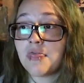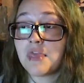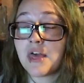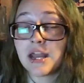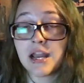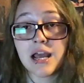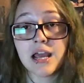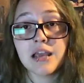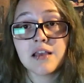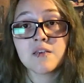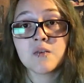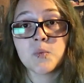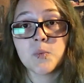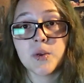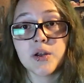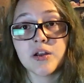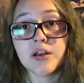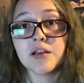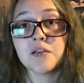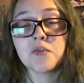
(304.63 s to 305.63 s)
Then I
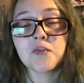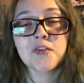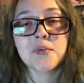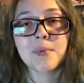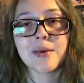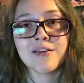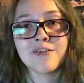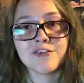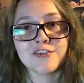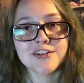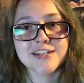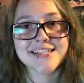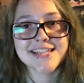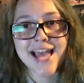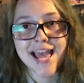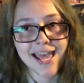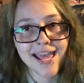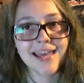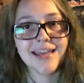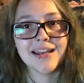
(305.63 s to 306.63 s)
experienced my first
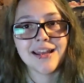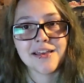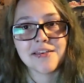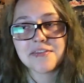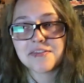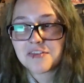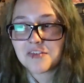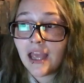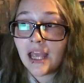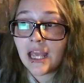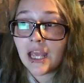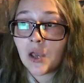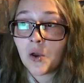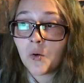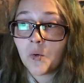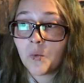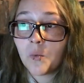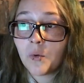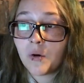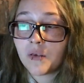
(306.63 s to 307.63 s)
hiatus.
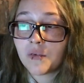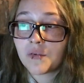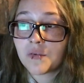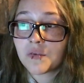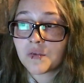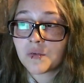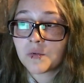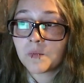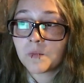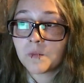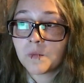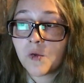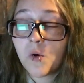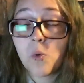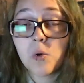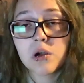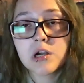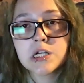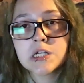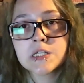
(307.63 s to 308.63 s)
It was the
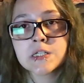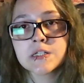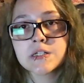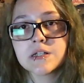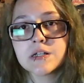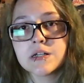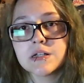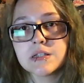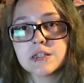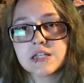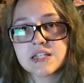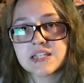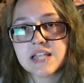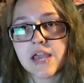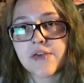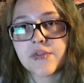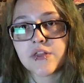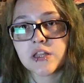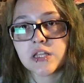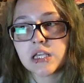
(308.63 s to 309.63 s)
worst, to
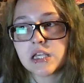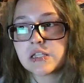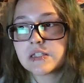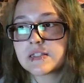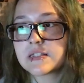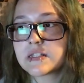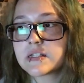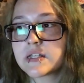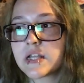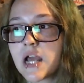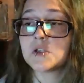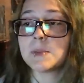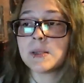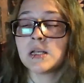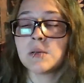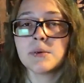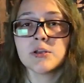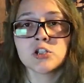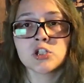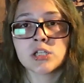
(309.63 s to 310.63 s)
say the least. You
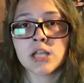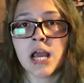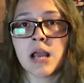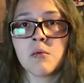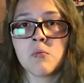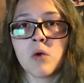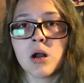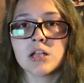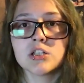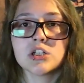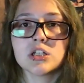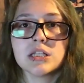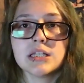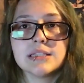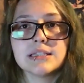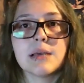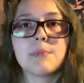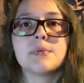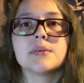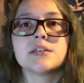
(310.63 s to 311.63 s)
spend a bunch of time watching
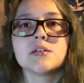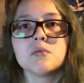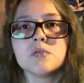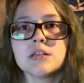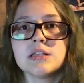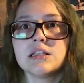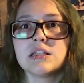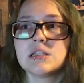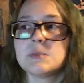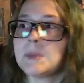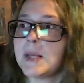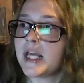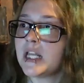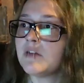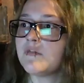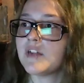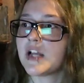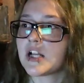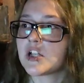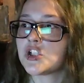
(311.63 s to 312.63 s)
these episodes in the span
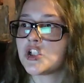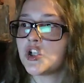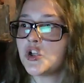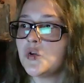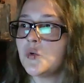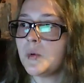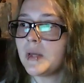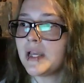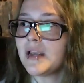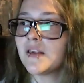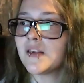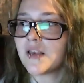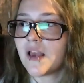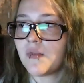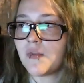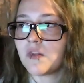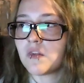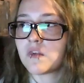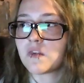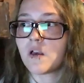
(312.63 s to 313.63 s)
of like 2 weeks
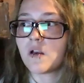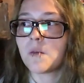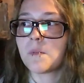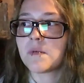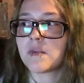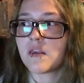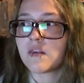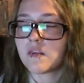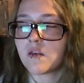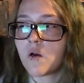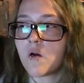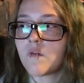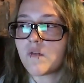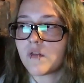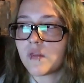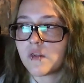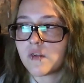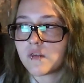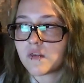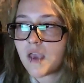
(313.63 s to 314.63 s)
and then start obsessing
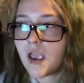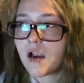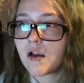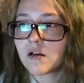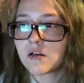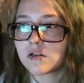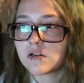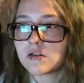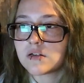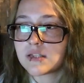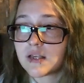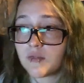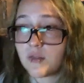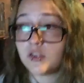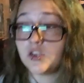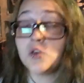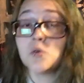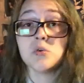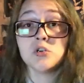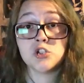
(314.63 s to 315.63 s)
over these characters, and
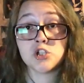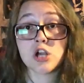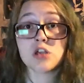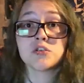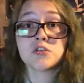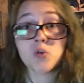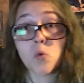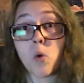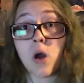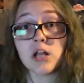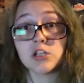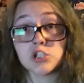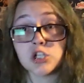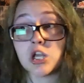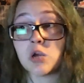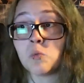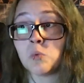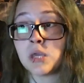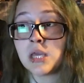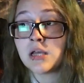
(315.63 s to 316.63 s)
then you adjust to
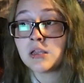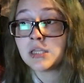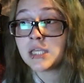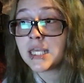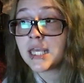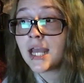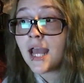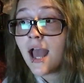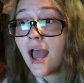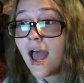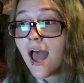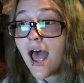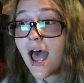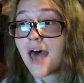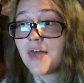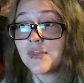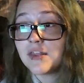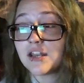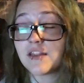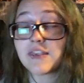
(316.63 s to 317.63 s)
watching it weekly,
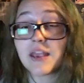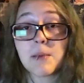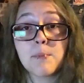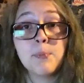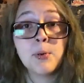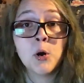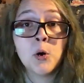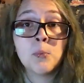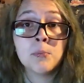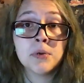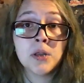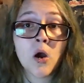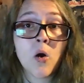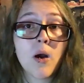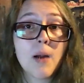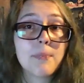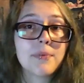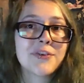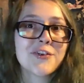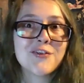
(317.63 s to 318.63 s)
and then it's like boom, no
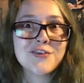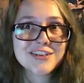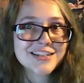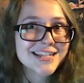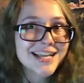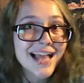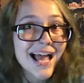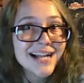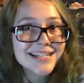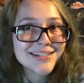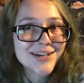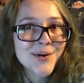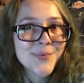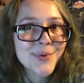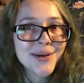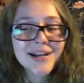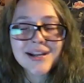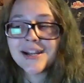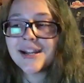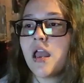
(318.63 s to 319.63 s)
episodes until
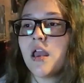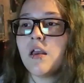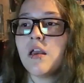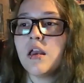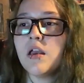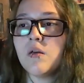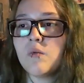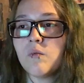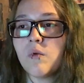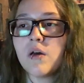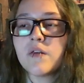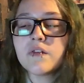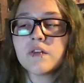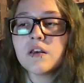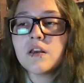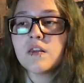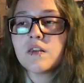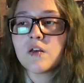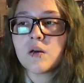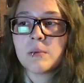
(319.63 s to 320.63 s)
October. It
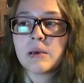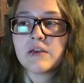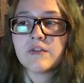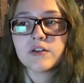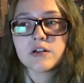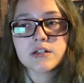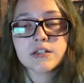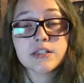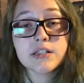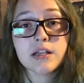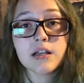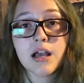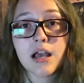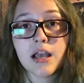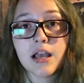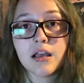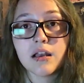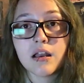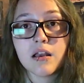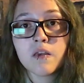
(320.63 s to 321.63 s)
wasn't until my first
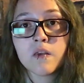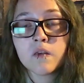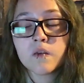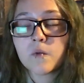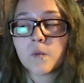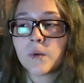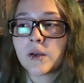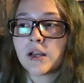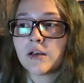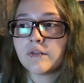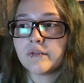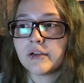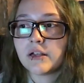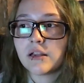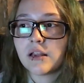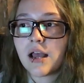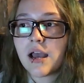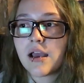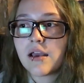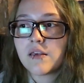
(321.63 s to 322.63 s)
hiatus when I
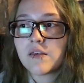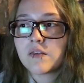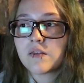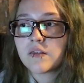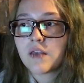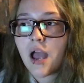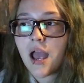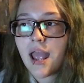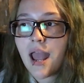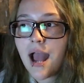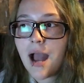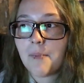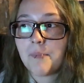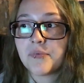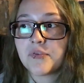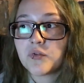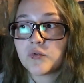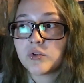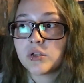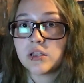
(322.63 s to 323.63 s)
realized I
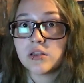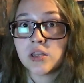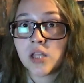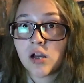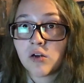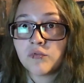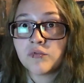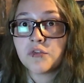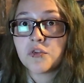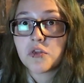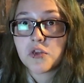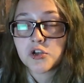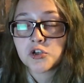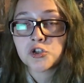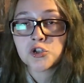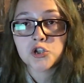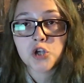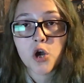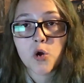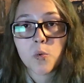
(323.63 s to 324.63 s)
absolutely loved this
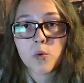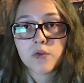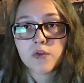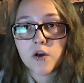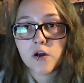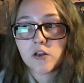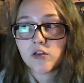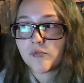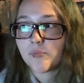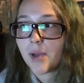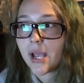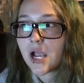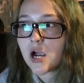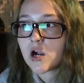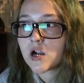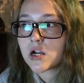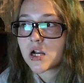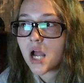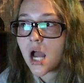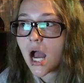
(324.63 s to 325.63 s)
show with all of my
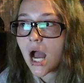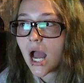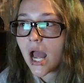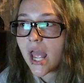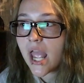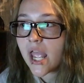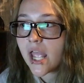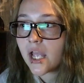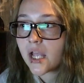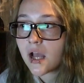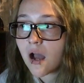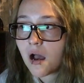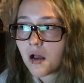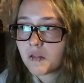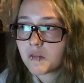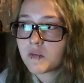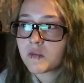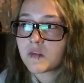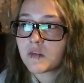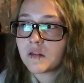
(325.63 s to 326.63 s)
heart. I
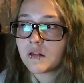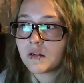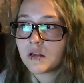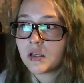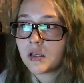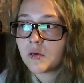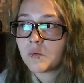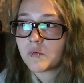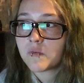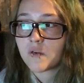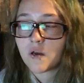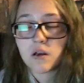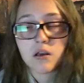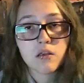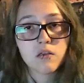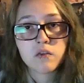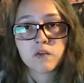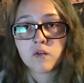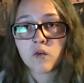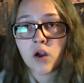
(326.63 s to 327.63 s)
constantly was on
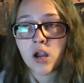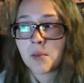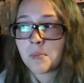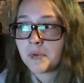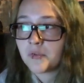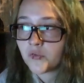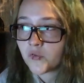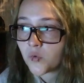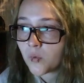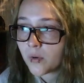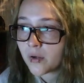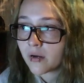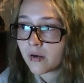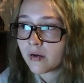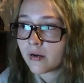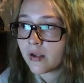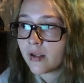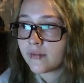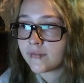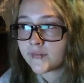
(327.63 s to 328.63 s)
Instagram and
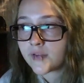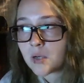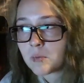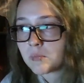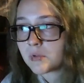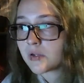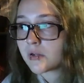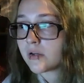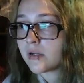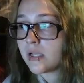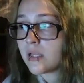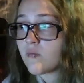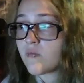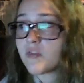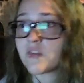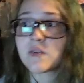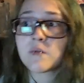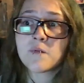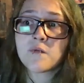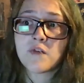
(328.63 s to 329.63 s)
Twitter and Tumblr and
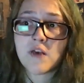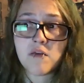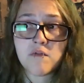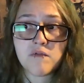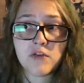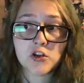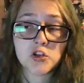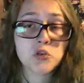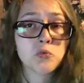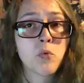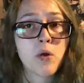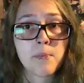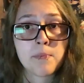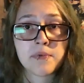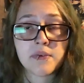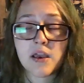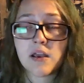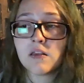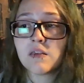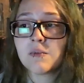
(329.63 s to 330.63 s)
even some fanfiction
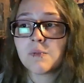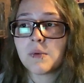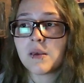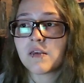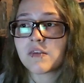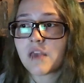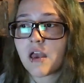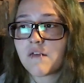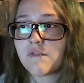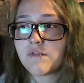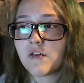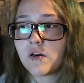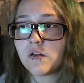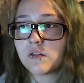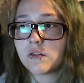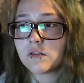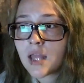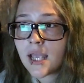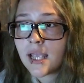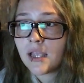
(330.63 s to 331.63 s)
websites because I
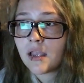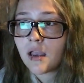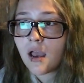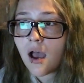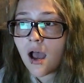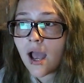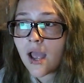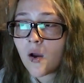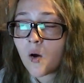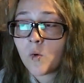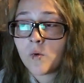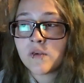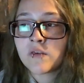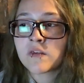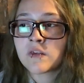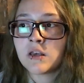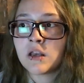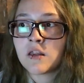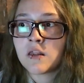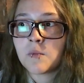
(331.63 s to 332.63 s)
felt like I
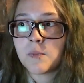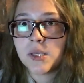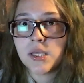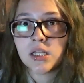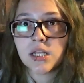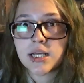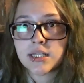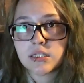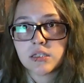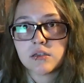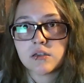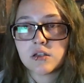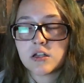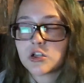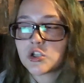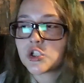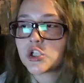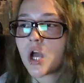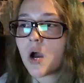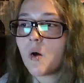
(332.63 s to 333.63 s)
always needed to be connected to
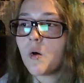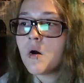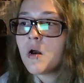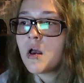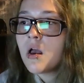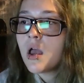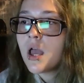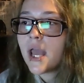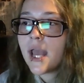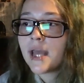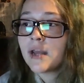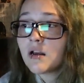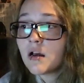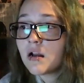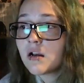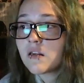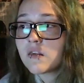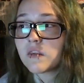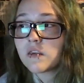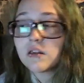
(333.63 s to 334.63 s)
this show. And
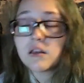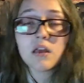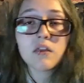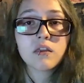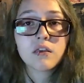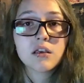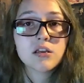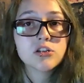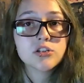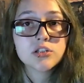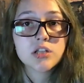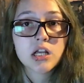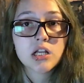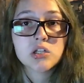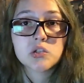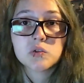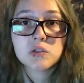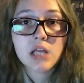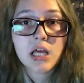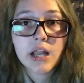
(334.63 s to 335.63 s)
honestly, nothing has
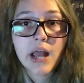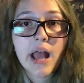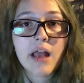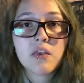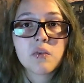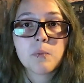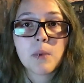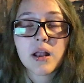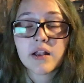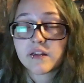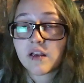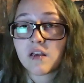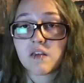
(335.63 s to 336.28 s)
changed with that aspect.